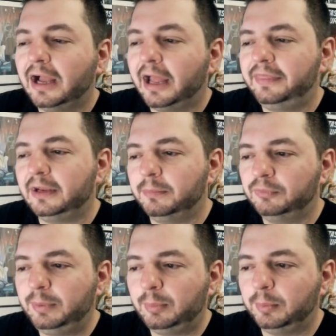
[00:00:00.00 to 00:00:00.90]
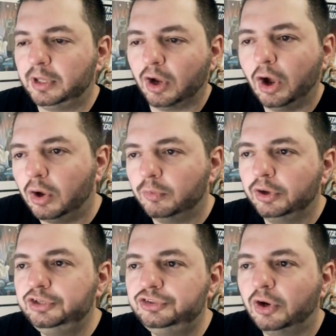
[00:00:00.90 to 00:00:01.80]
I think most people will be like, oh, well,
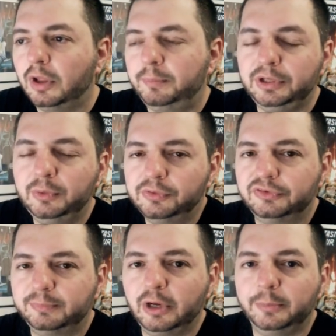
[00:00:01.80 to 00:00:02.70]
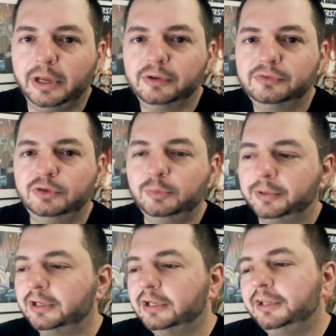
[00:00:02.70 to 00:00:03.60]
he showed up, but he wasn't Spider-Man. That was stupid.